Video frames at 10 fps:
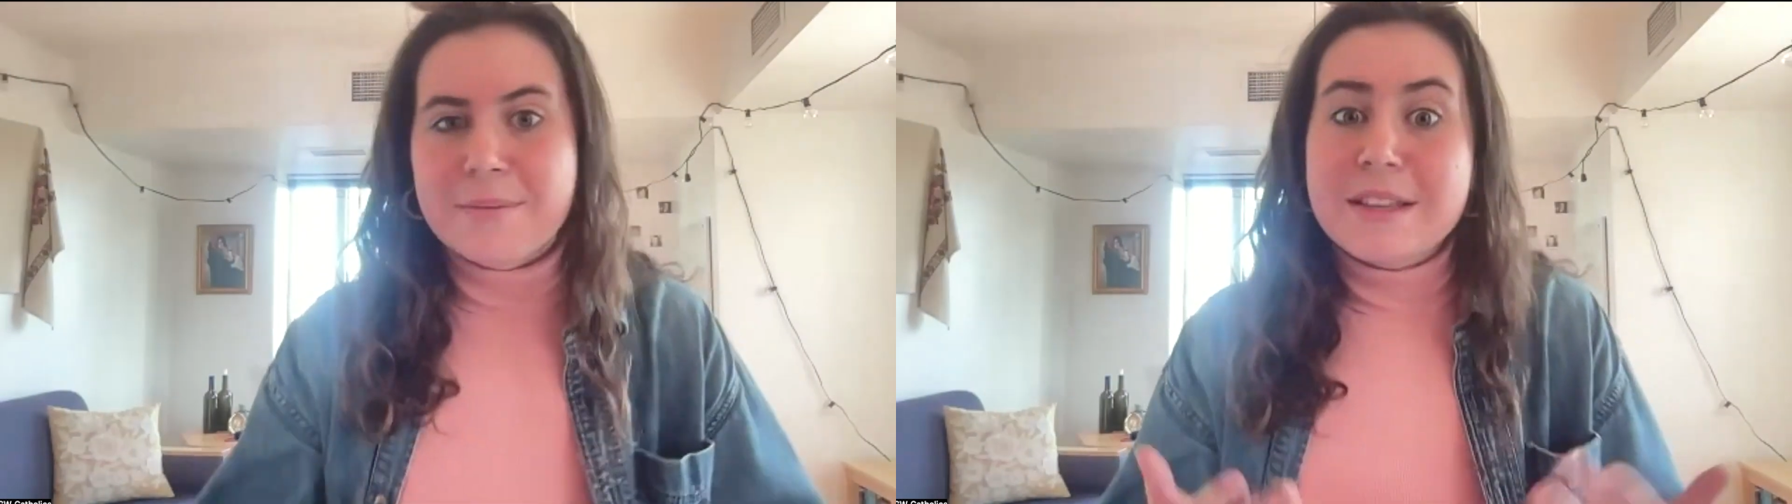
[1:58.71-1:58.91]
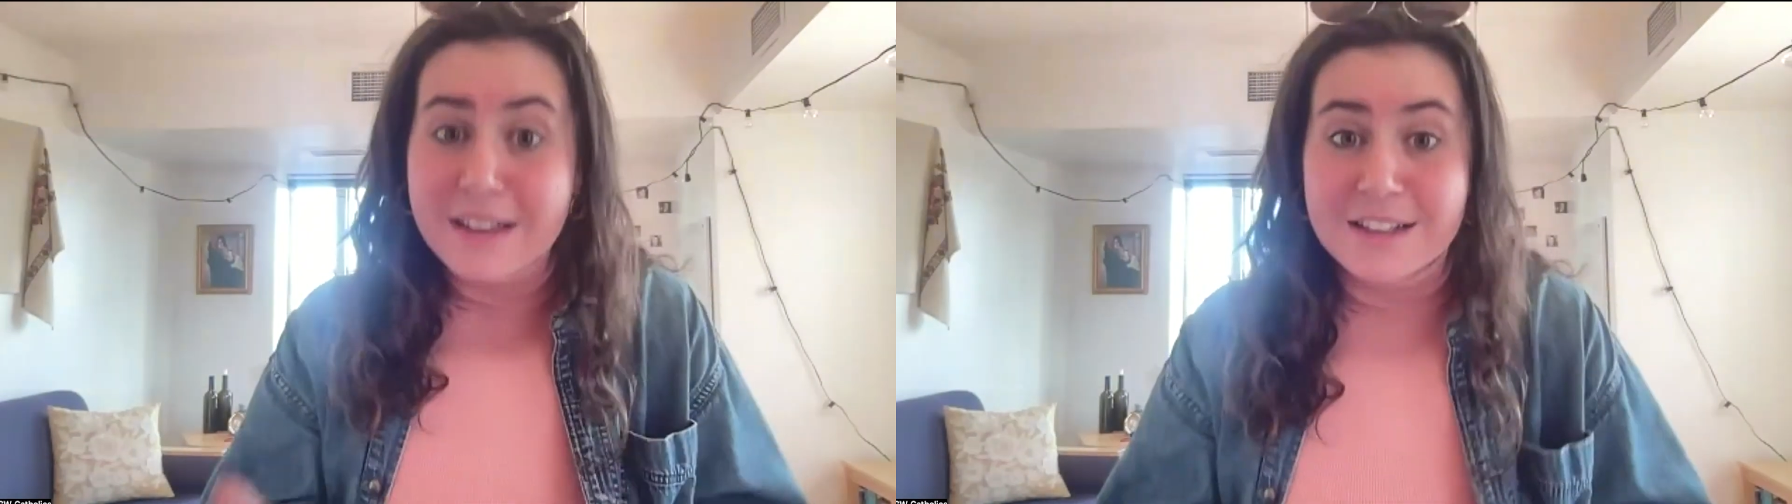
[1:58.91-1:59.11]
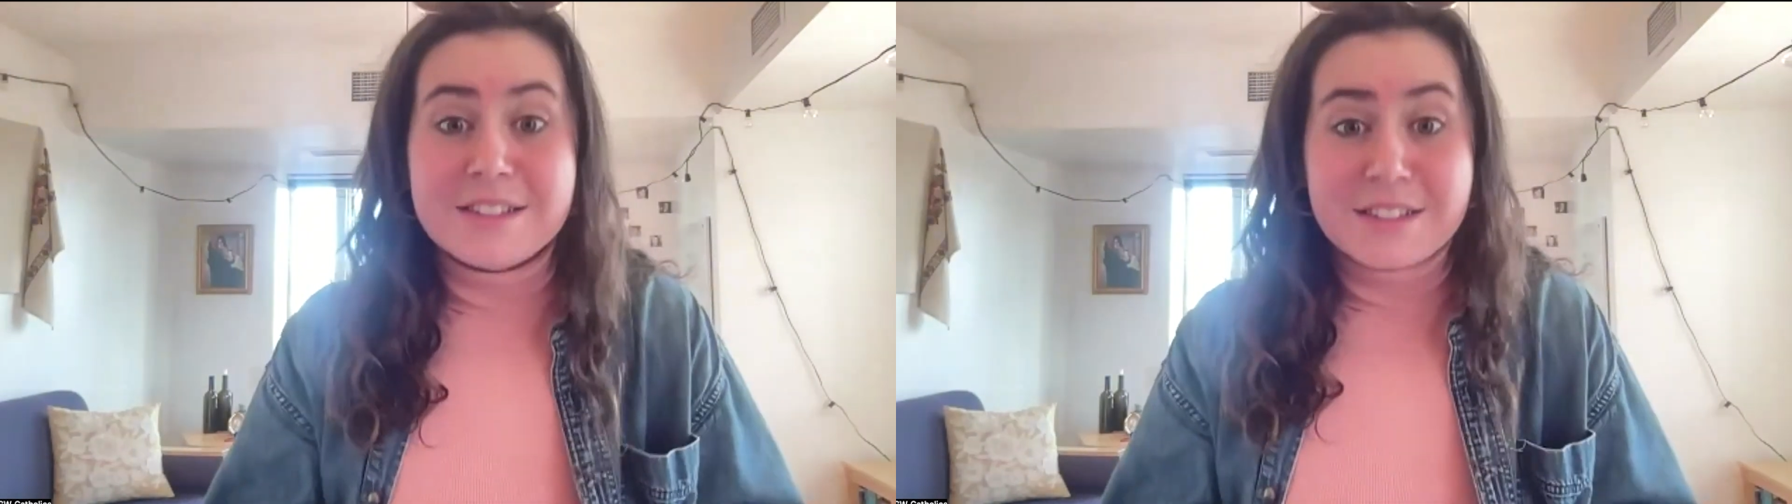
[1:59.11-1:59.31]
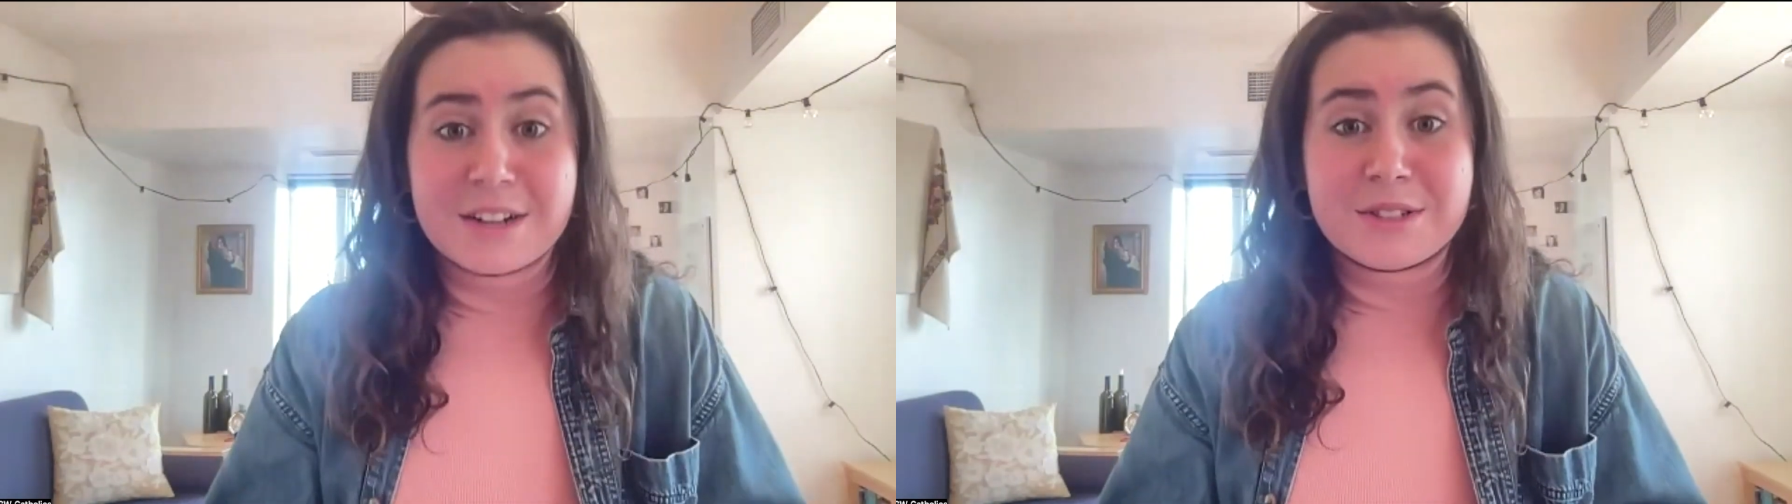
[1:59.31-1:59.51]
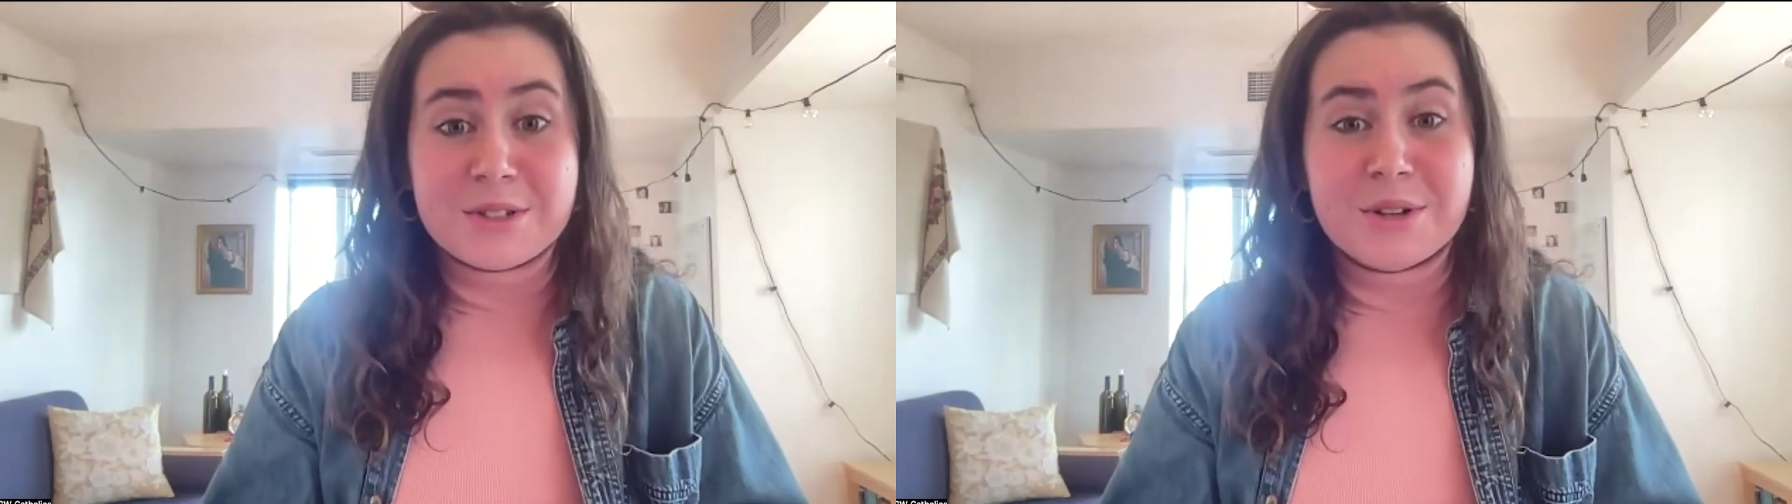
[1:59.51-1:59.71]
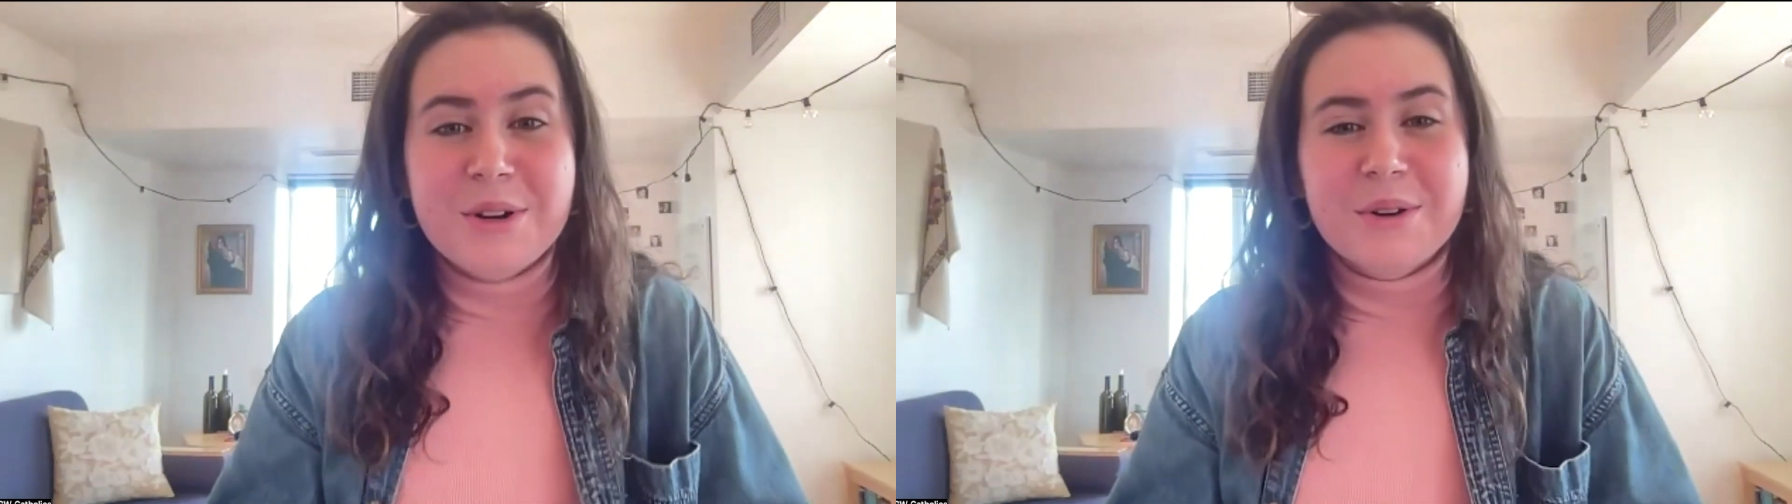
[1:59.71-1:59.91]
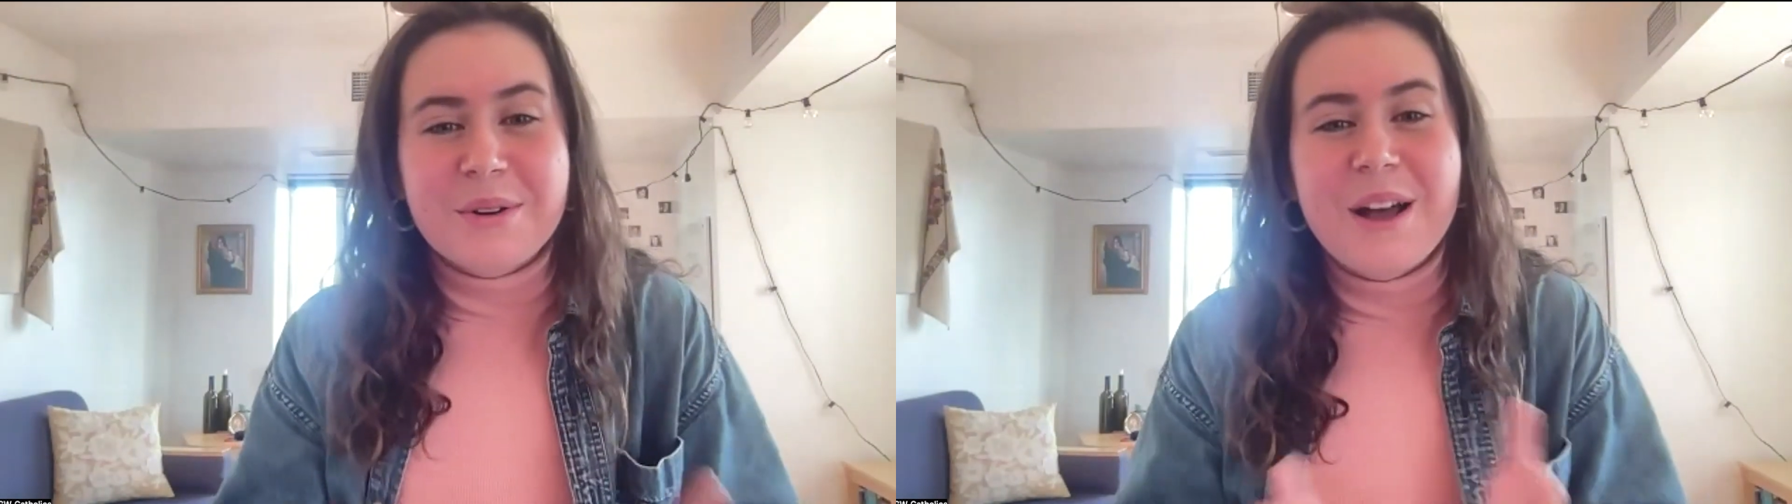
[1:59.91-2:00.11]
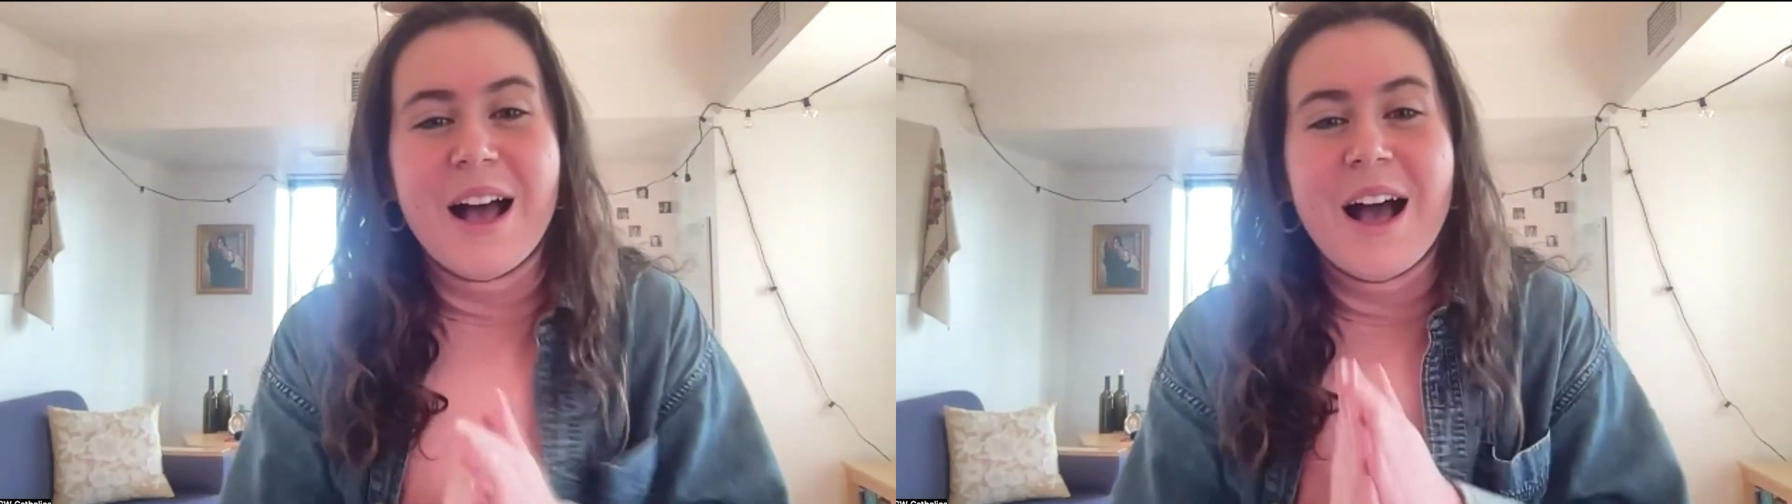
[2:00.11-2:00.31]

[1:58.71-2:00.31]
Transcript: I'm like, yes, that is true.